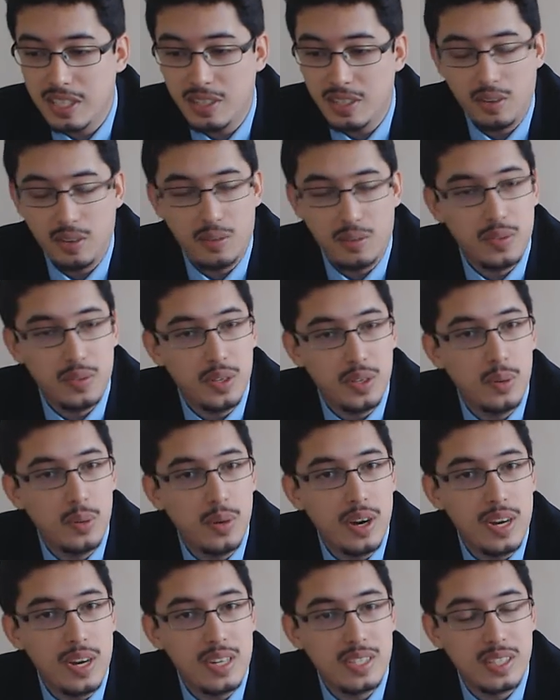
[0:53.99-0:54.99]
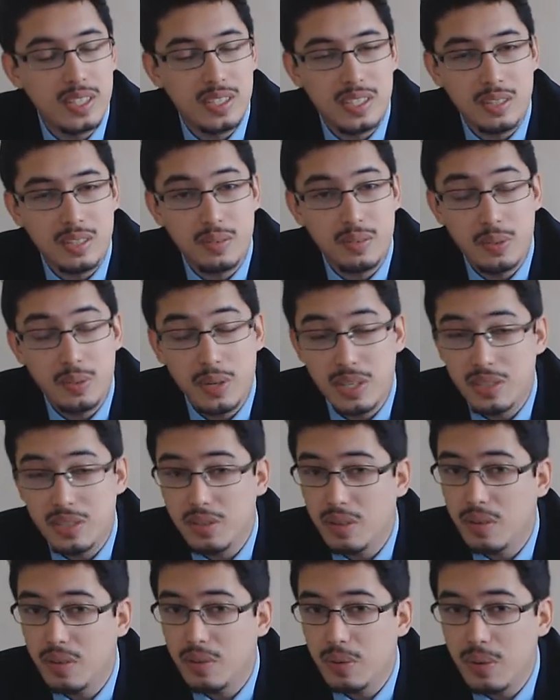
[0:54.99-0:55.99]
the of the race, the team of the
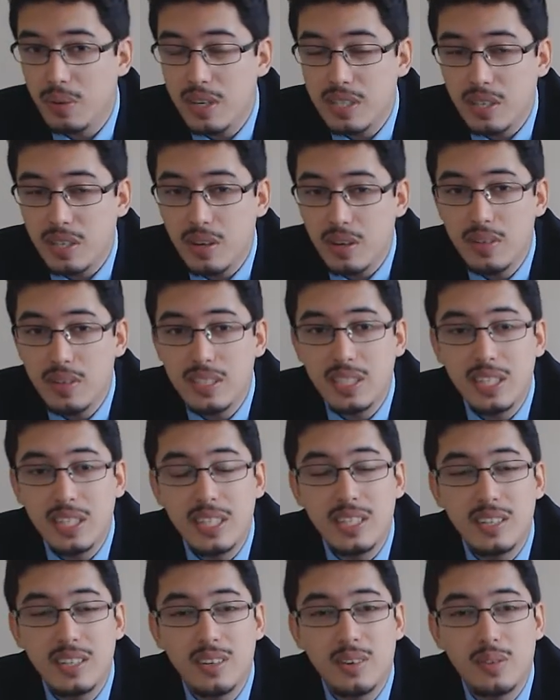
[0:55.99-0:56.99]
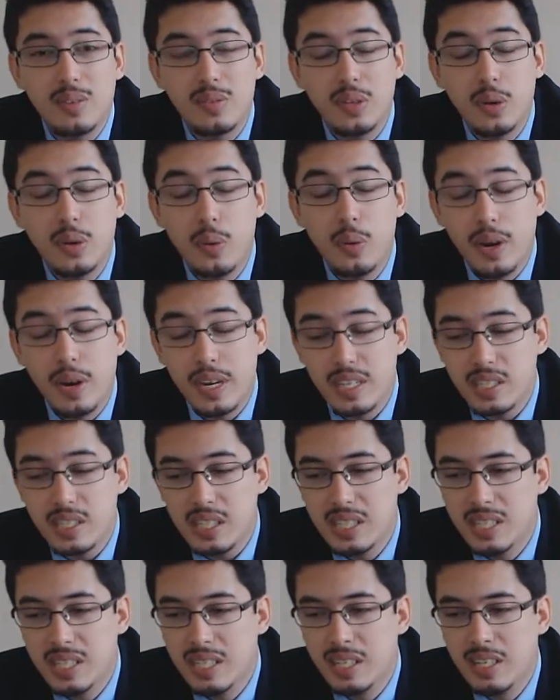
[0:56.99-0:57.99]
race, driver of the race, overtake of the
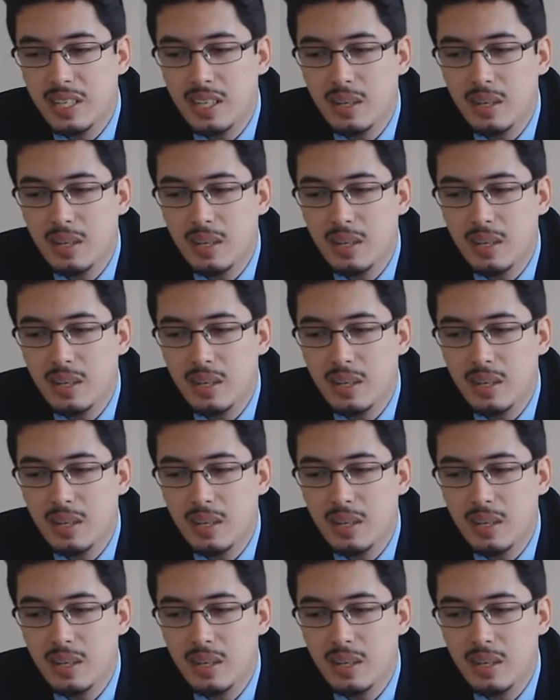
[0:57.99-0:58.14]
race,